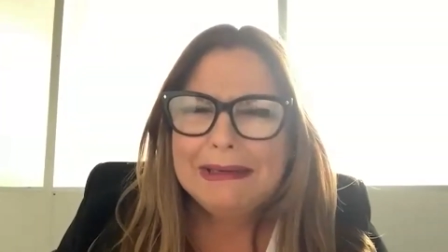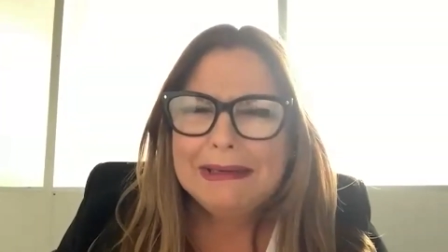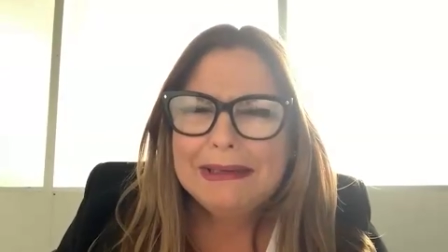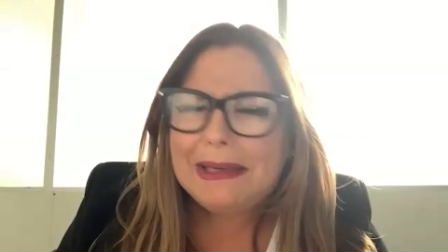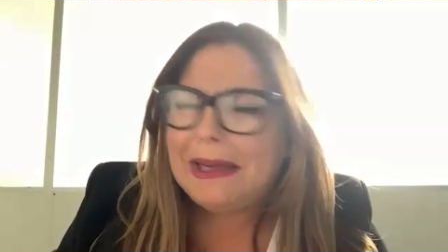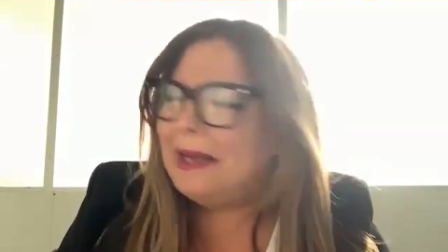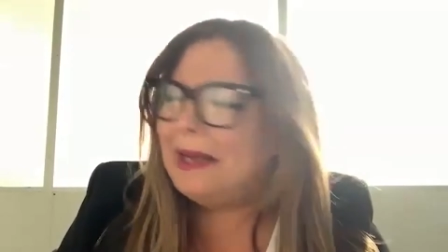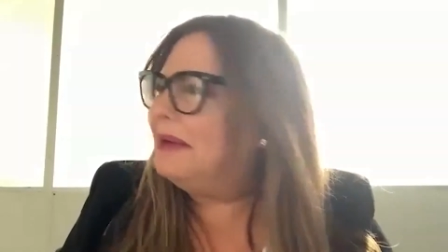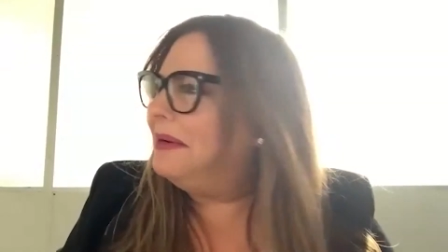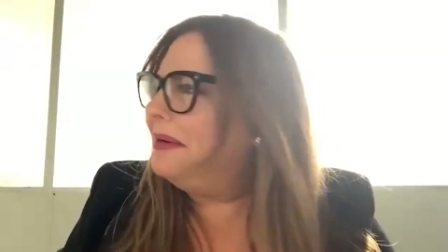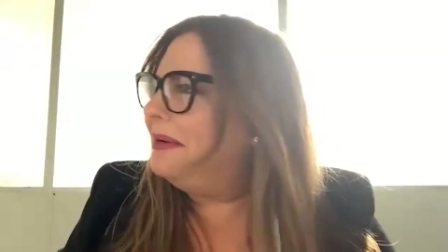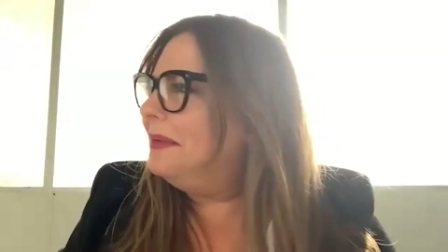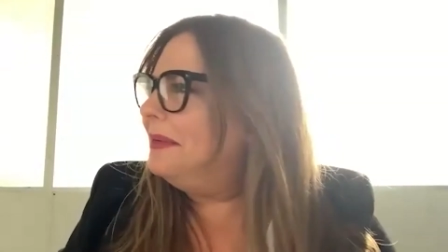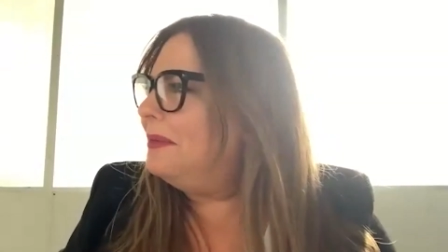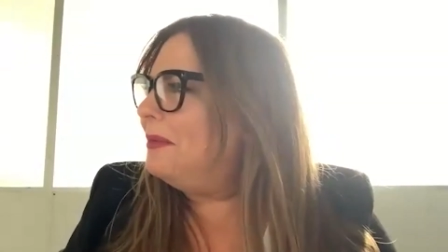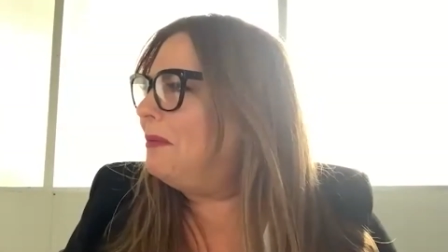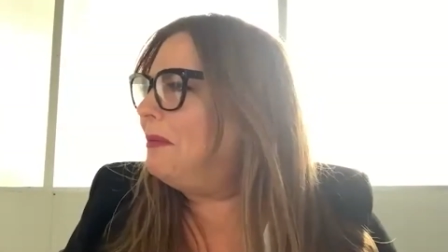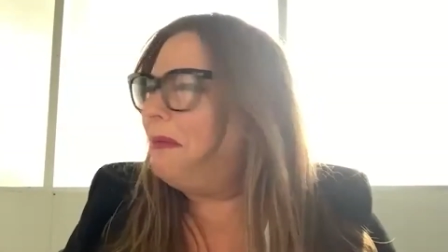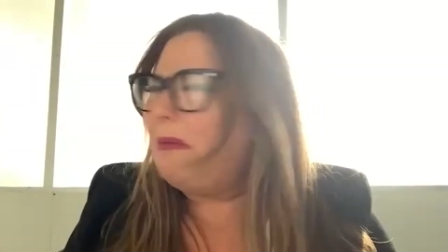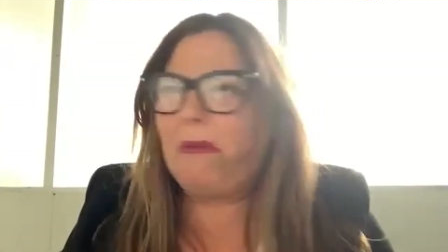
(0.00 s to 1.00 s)
Like,
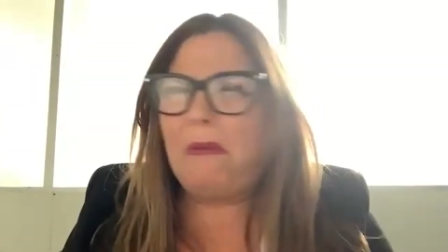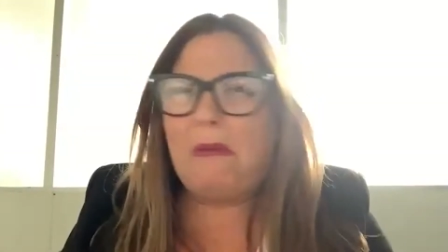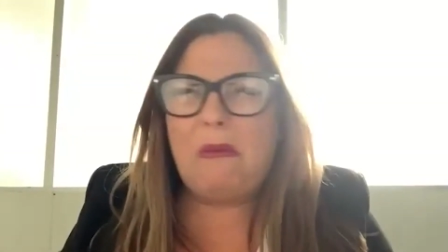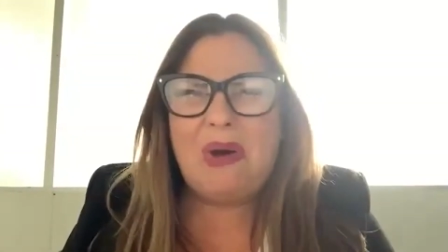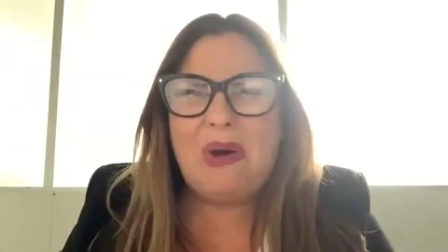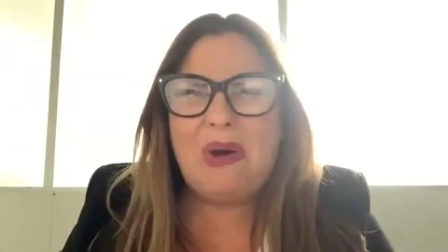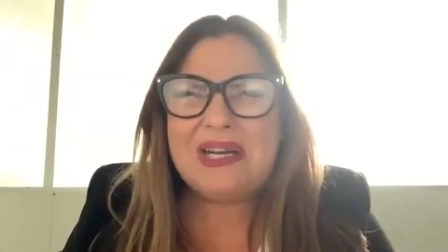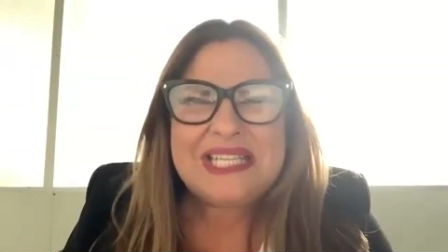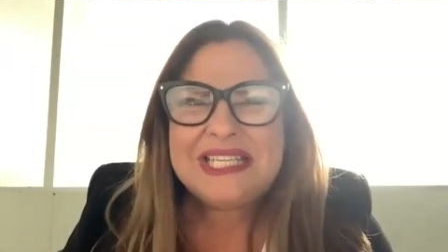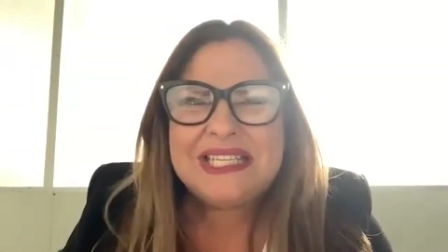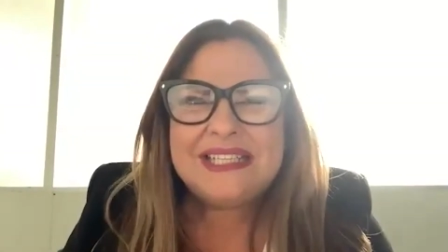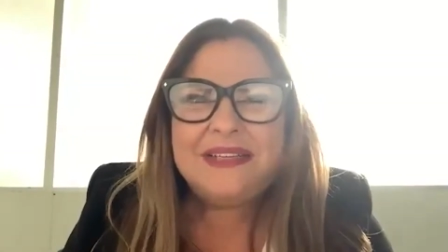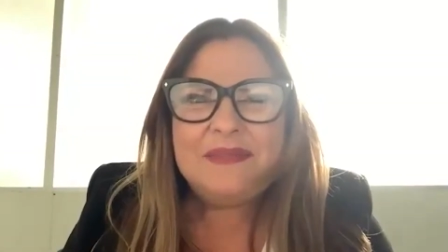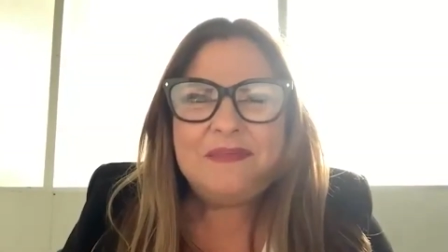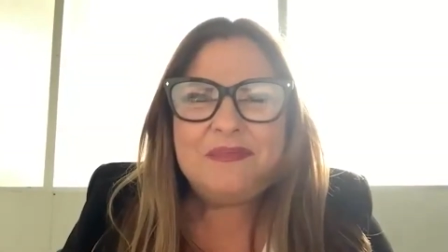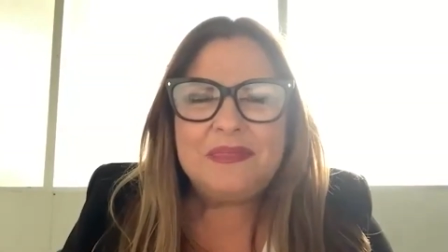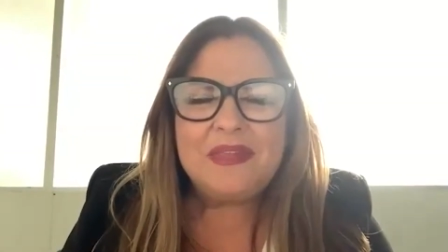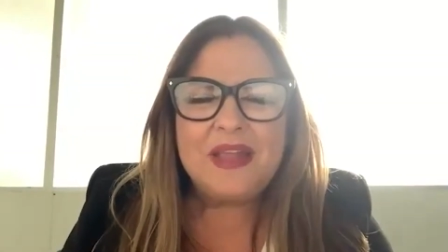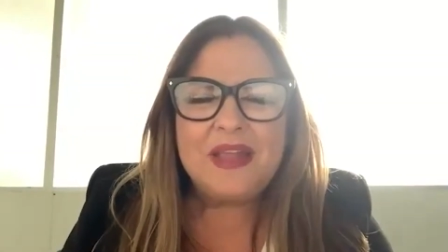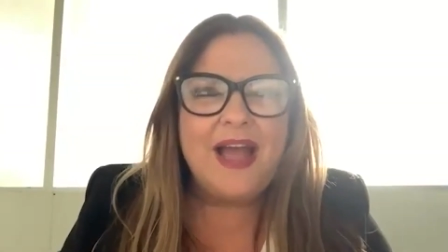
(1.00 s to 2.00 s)
what?
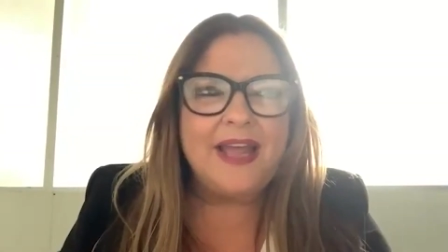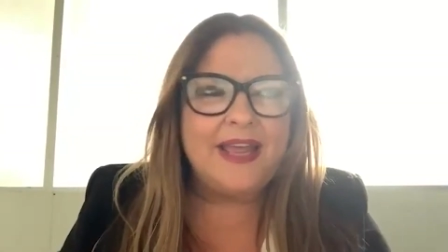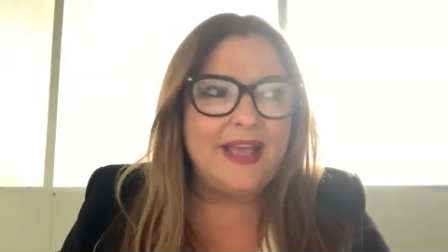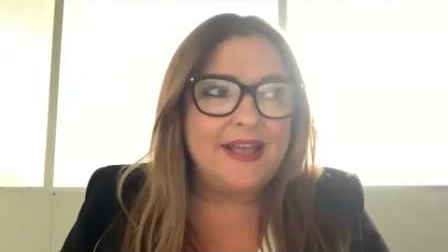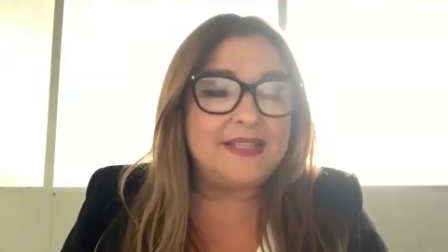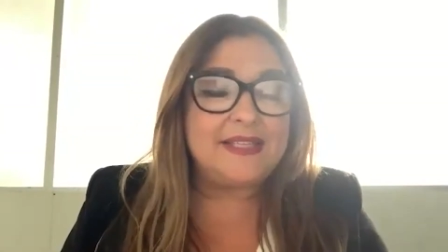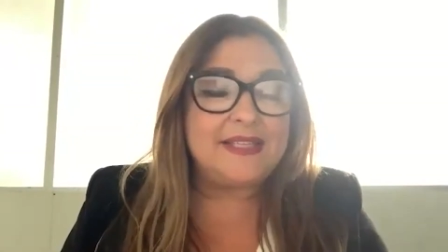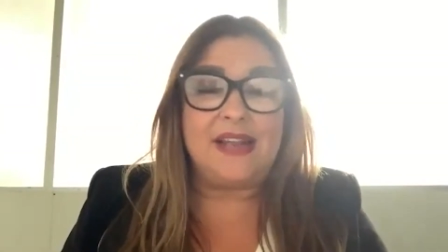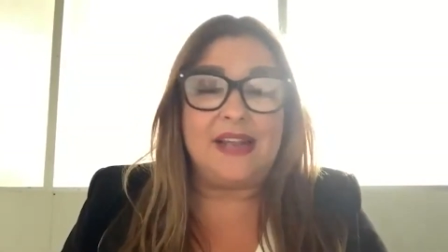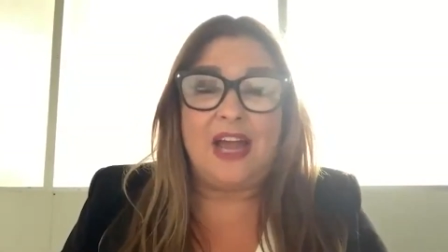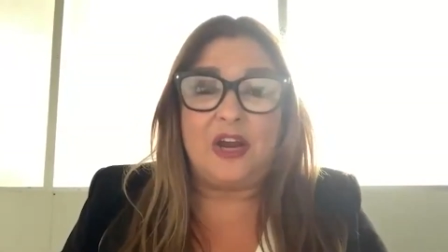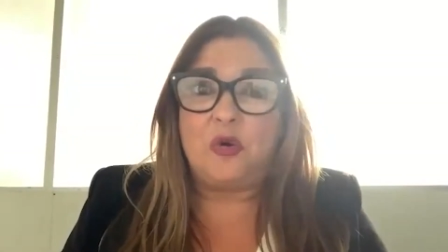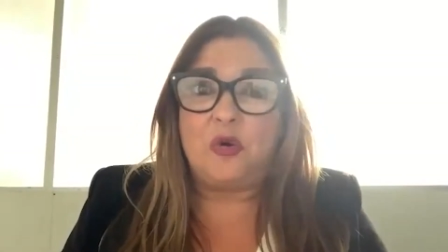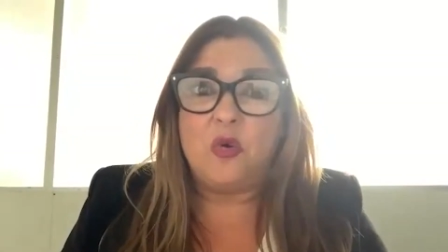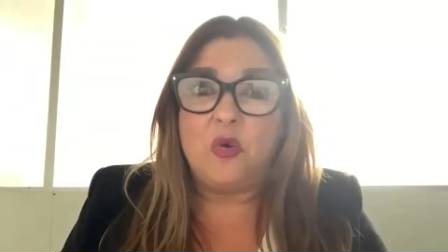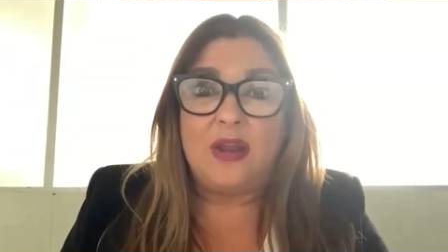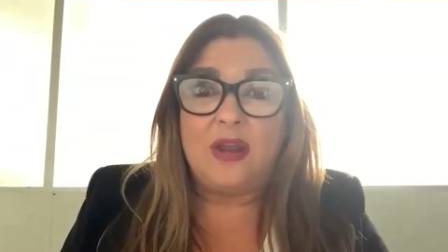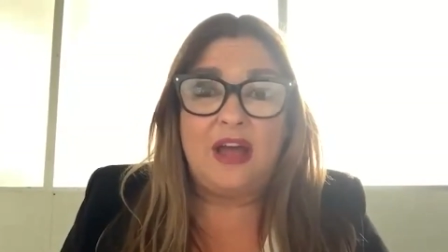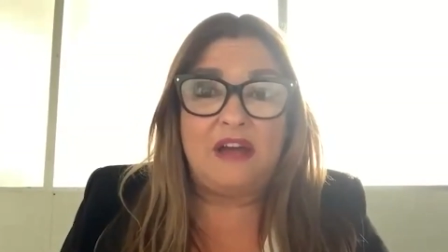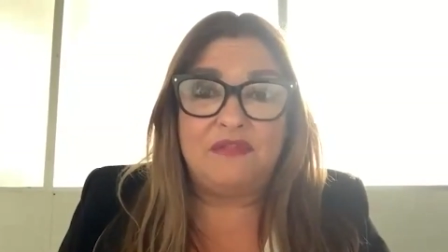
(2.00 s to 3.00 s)
I guess like
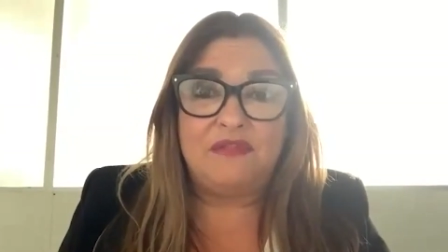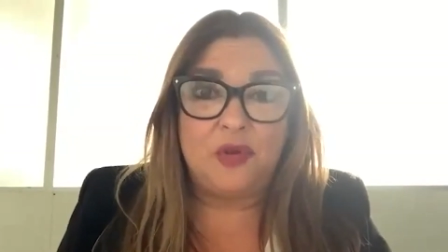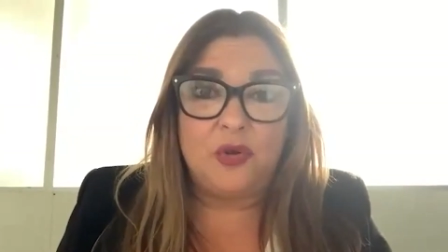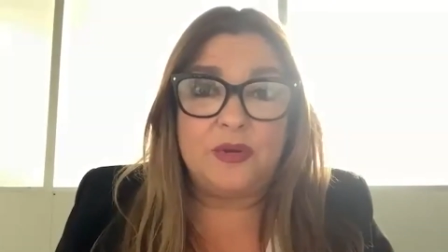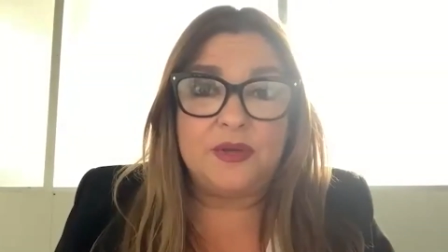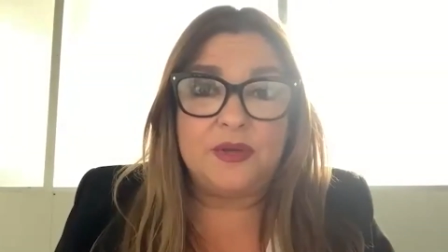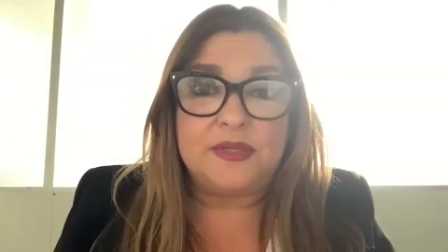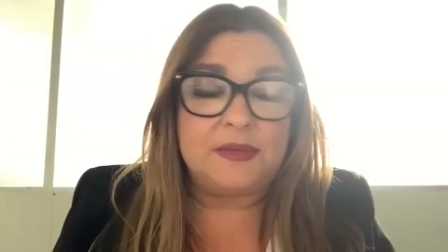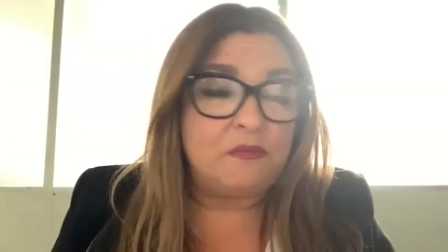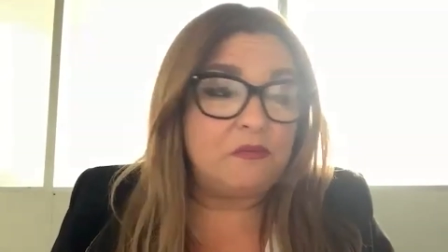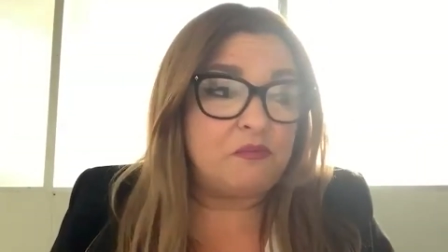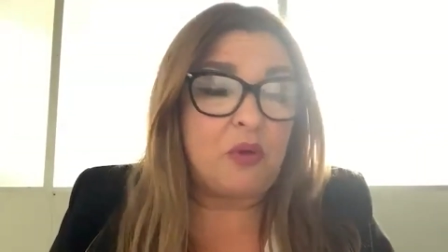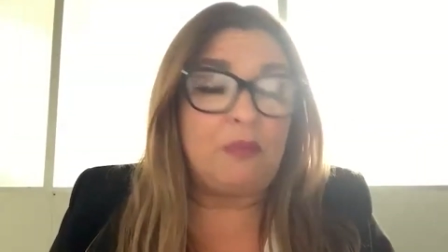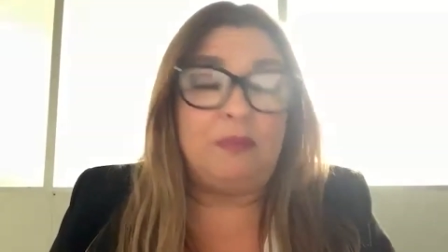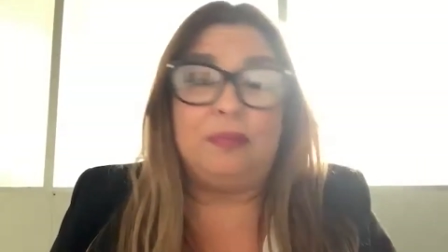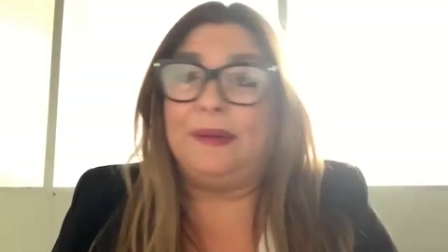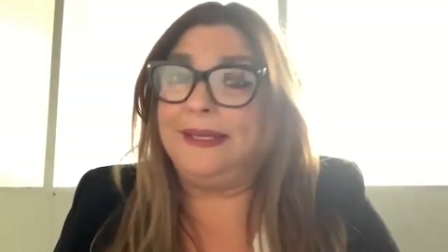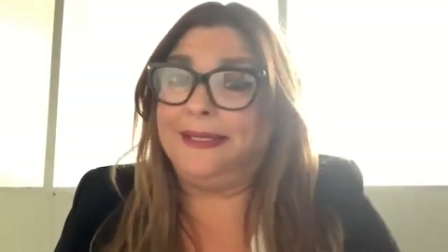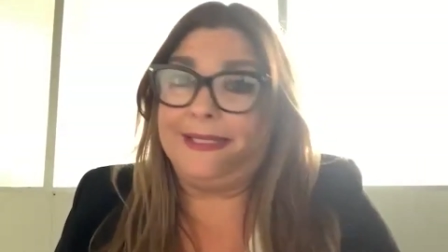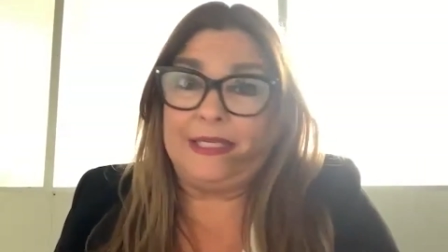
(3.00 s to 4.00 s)
all our viewers are
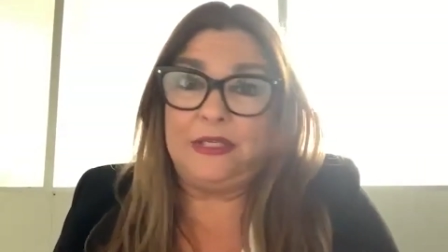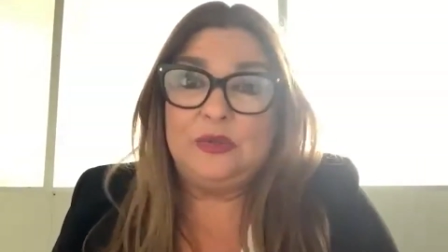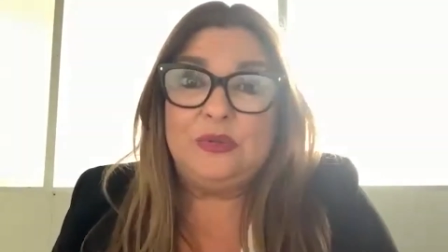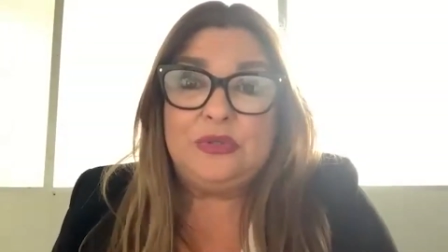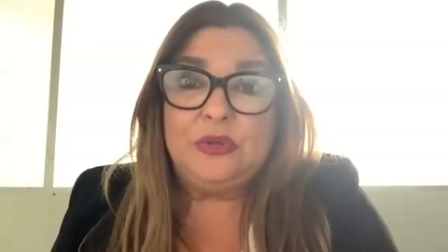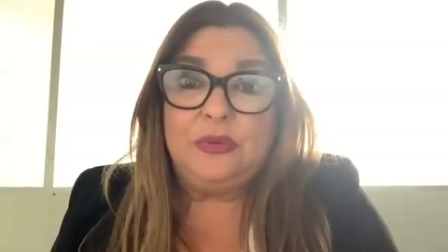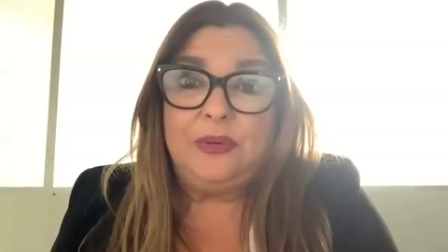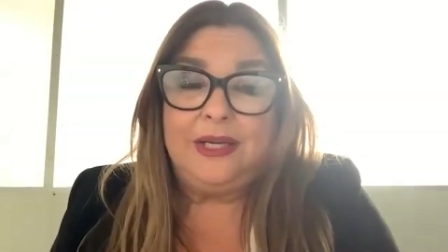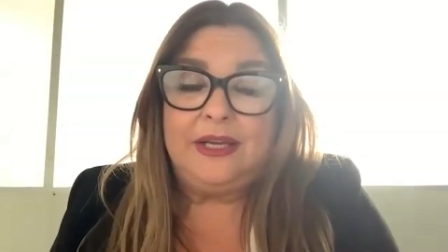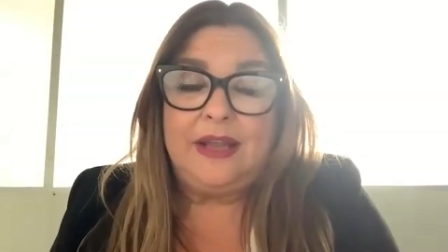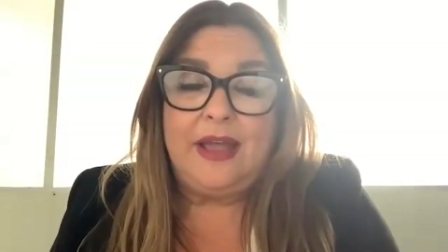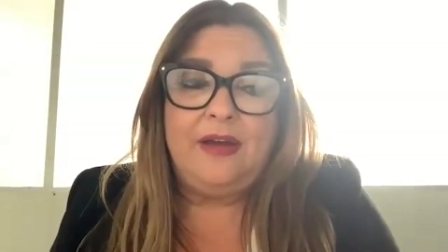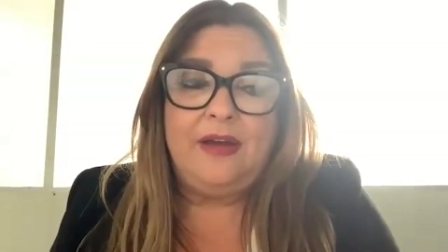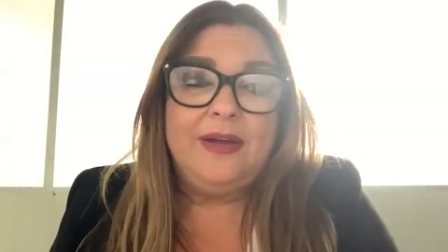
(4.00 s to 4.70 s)
probably still doing now.